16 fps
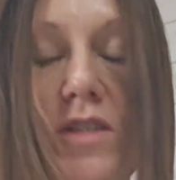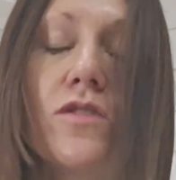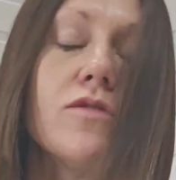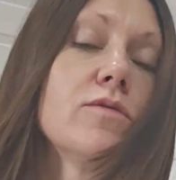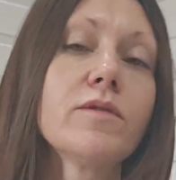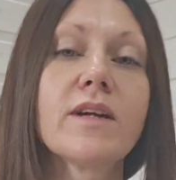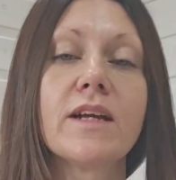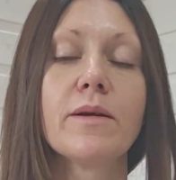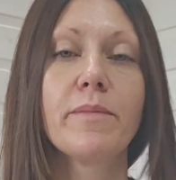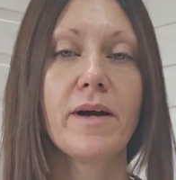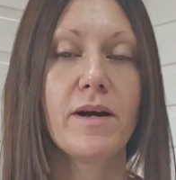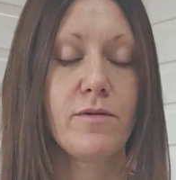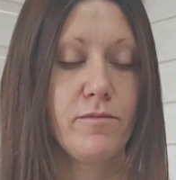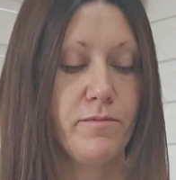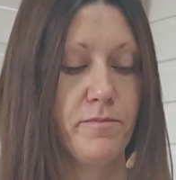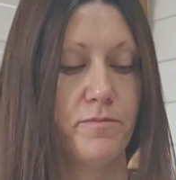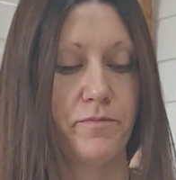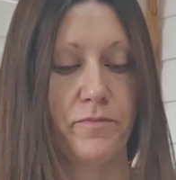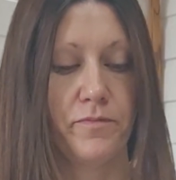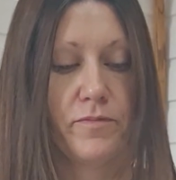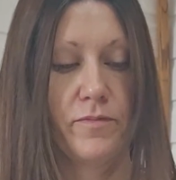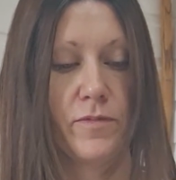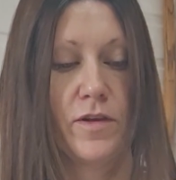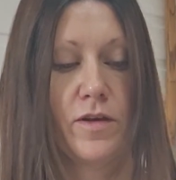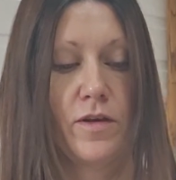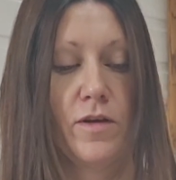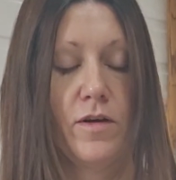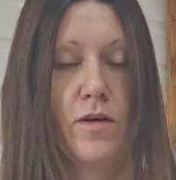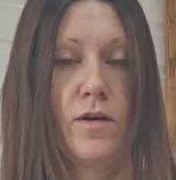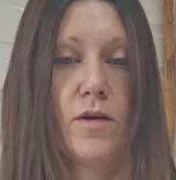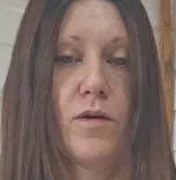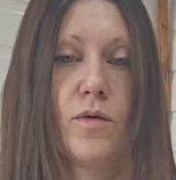it's talking about?
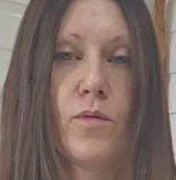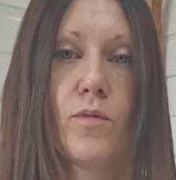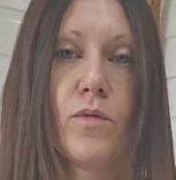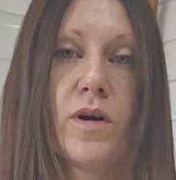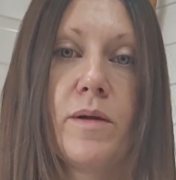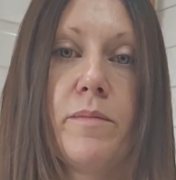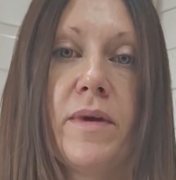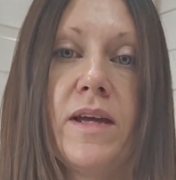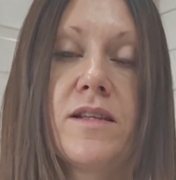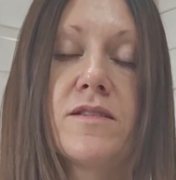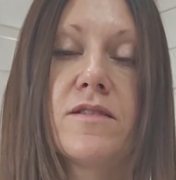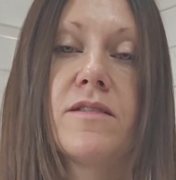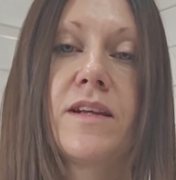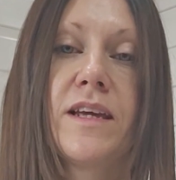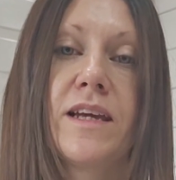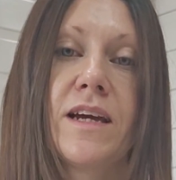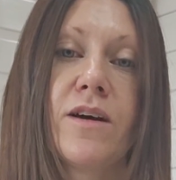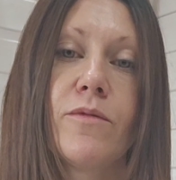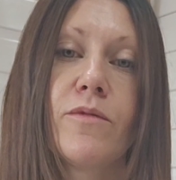What it means on here?